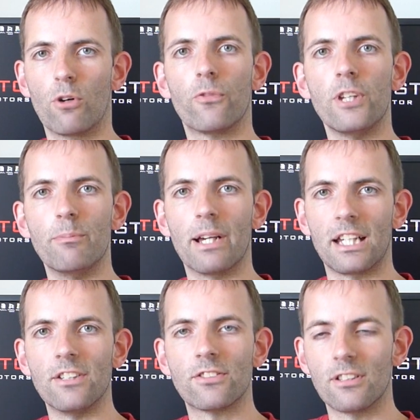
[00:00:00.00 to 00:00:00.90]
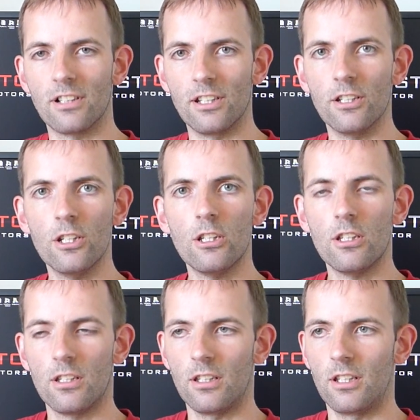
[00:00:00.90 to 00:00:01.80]
feedback instantly.
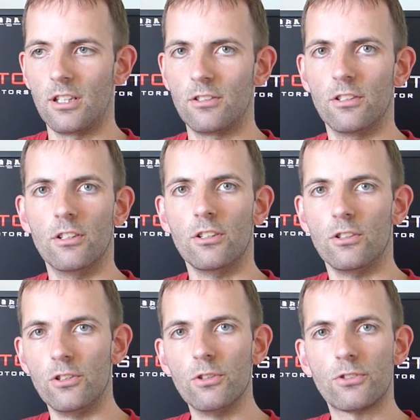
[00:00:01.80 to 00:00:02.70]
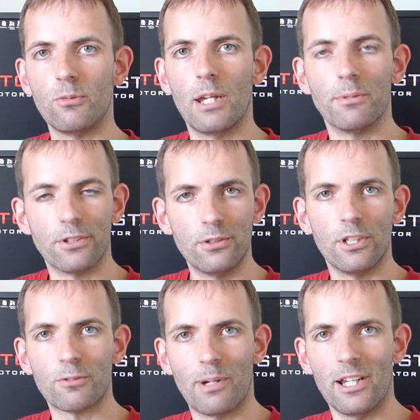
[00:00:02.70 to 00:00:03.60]
And you used to be able to do
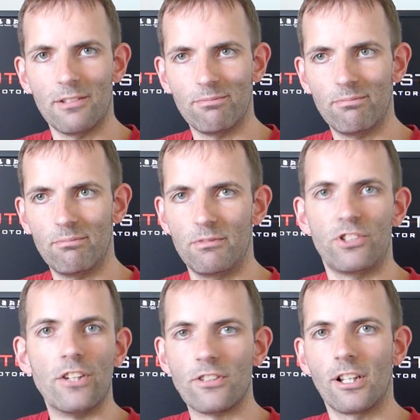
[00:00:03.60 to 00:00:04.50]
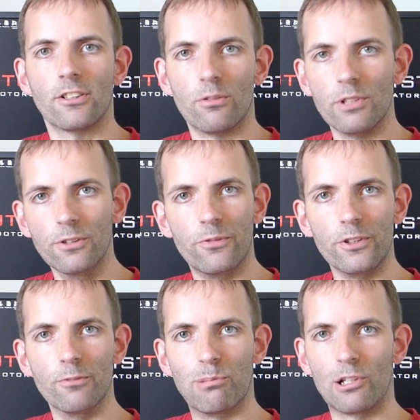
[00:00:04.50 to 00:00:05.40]
this by changing like the real
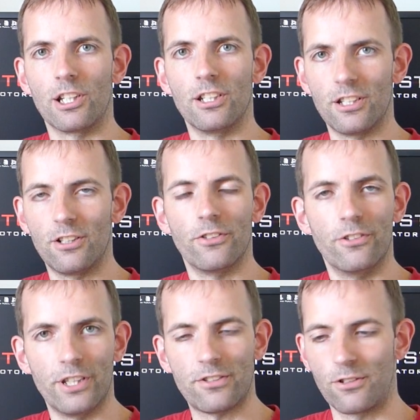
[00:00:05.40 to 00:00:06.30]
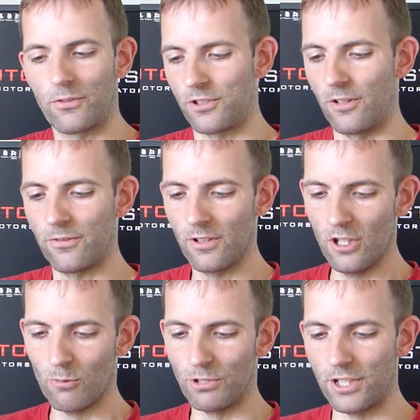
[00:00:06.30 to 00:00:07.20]
field plugin and all that sort of
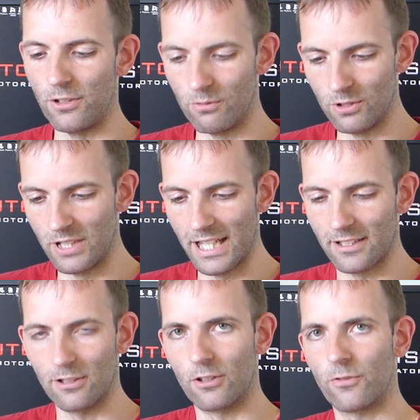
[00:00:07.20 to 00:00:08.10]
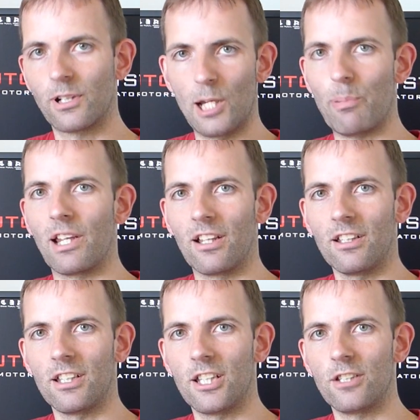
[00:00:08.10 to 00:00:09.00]
stuff. but then you would get a lot of clipping,
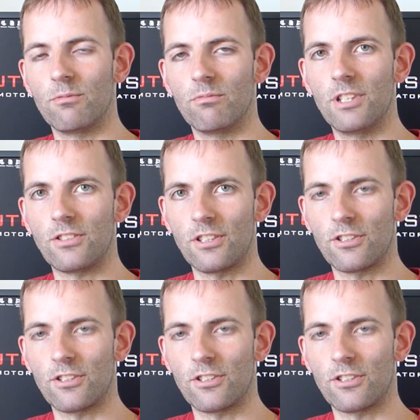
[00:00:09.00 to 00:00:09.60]
and this